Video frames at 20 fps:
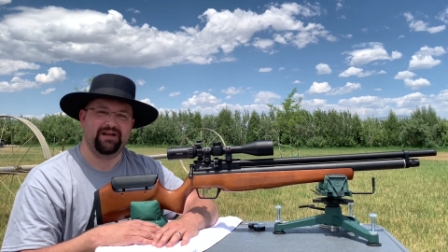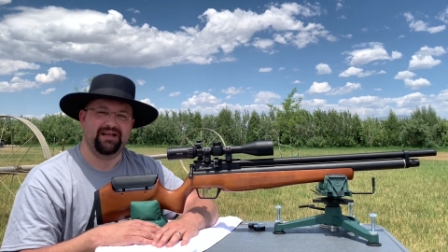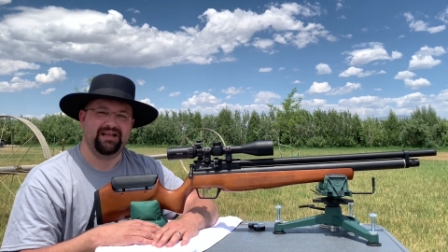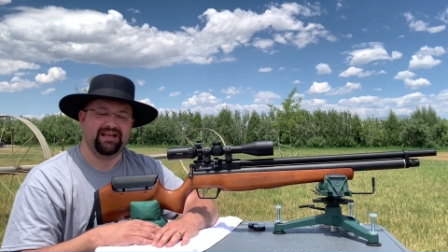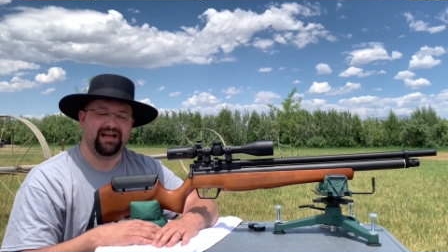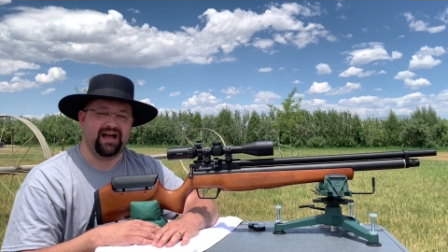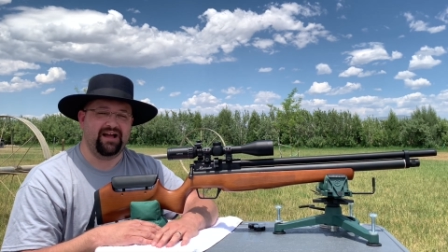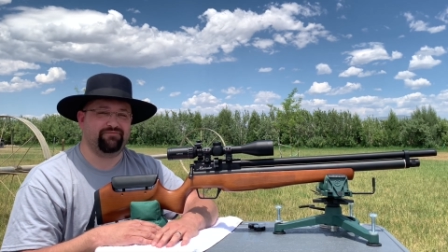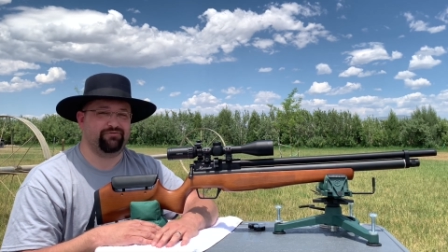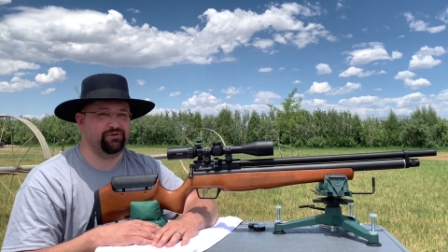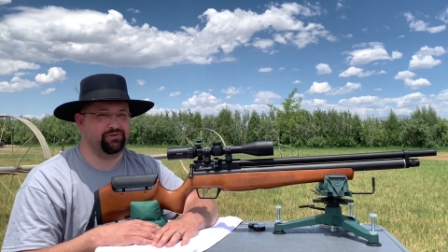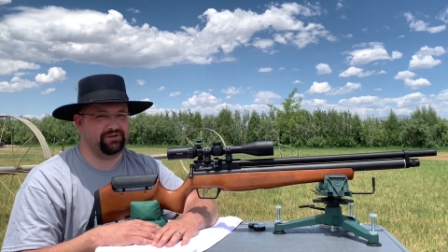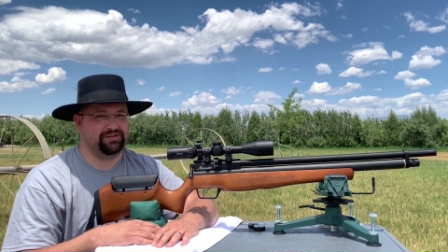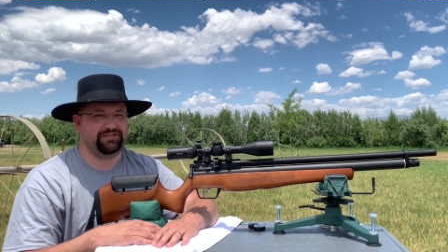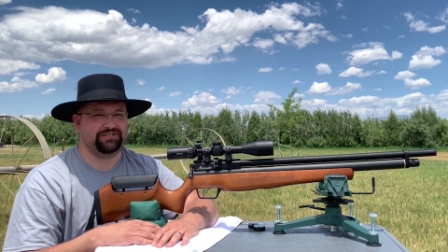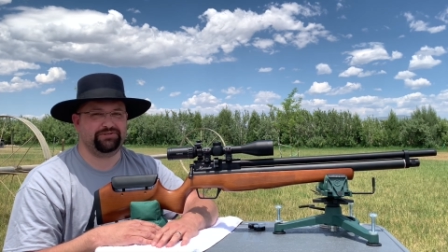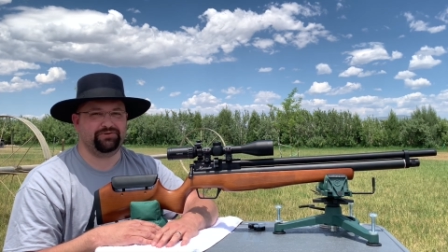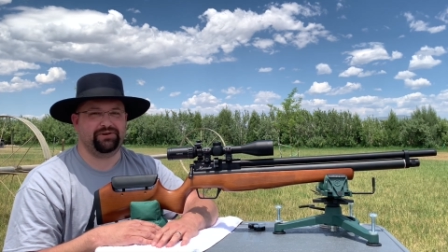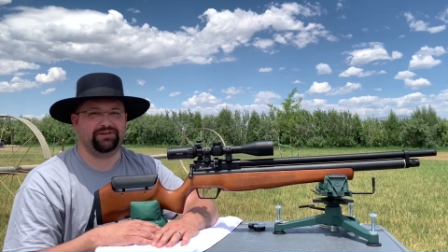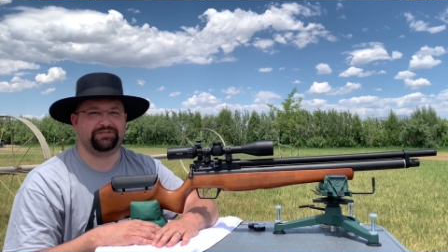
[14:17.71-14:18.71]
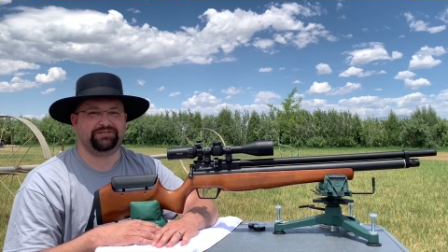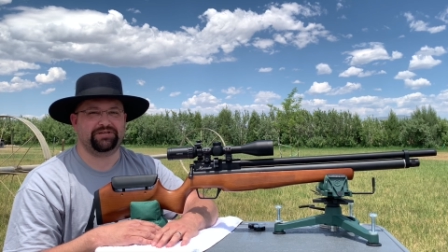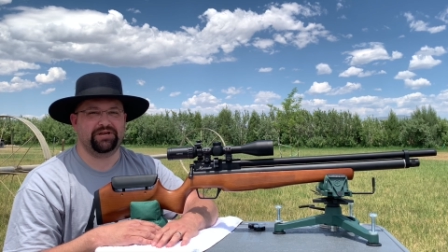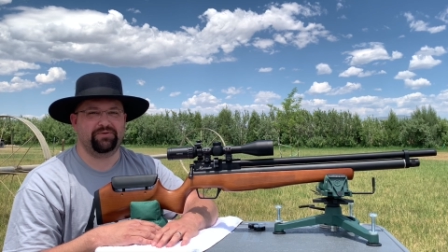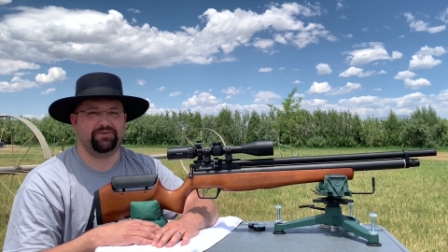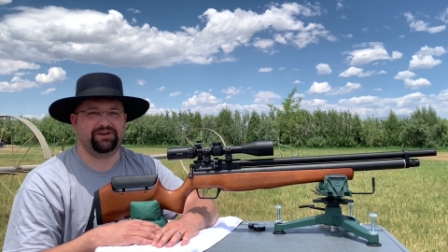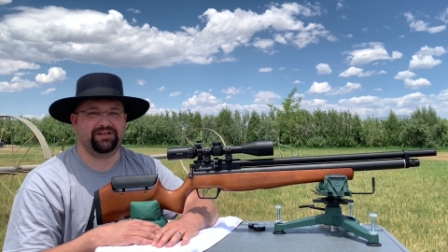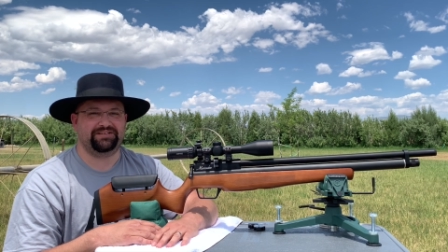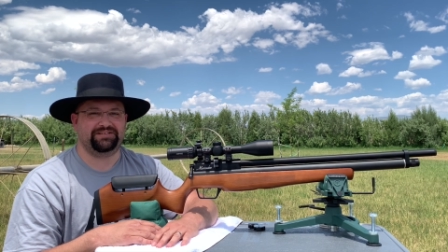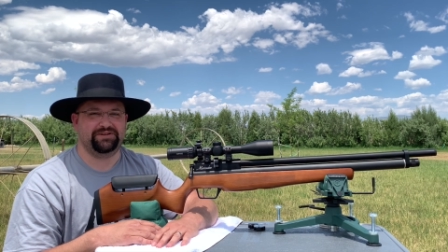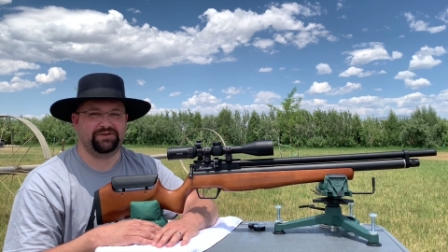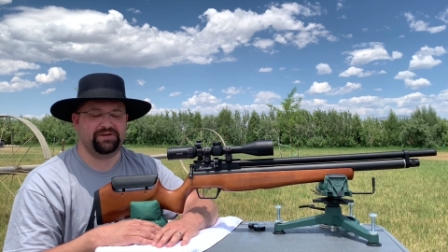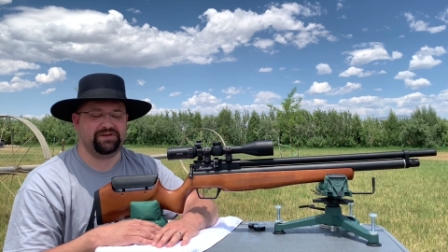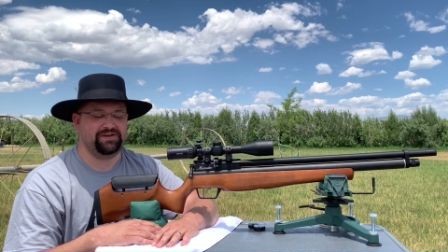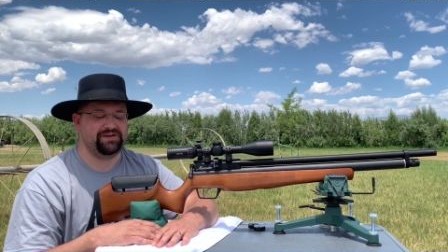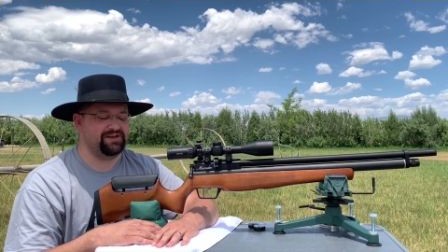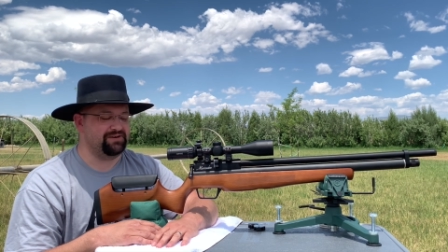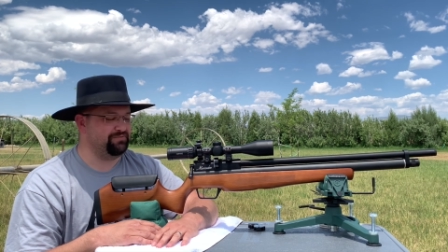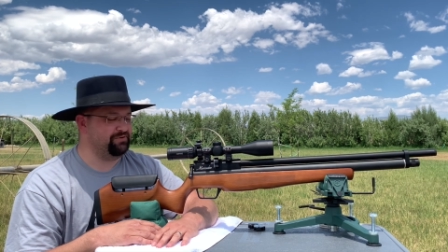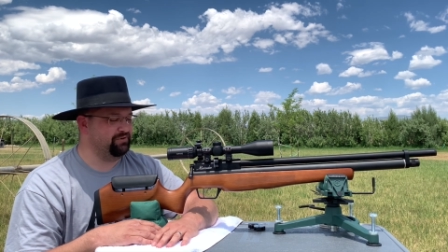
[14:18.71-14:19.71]
I've really enjoyed showing it to you
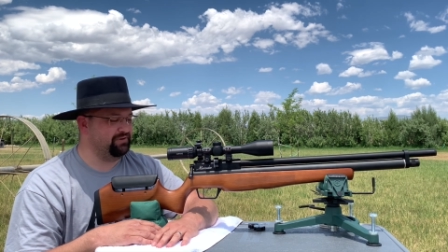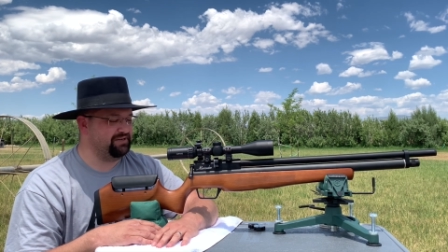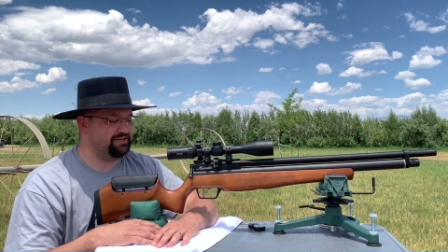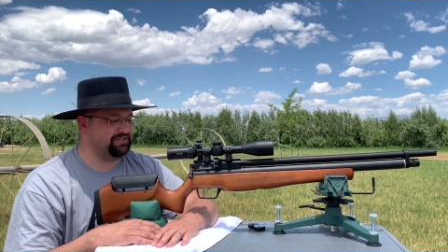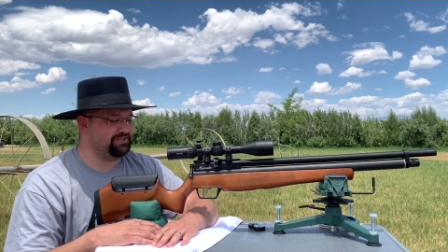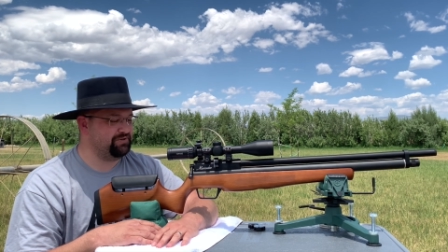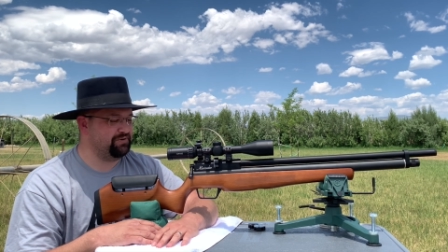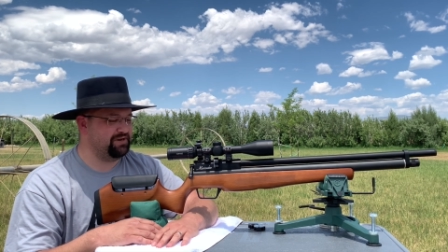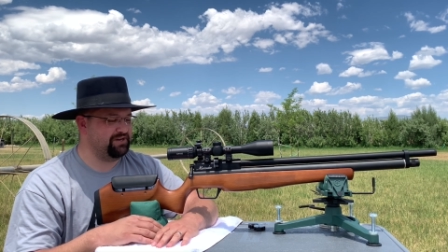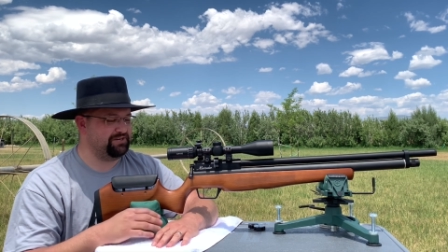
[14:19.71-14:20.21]
and really enjoyed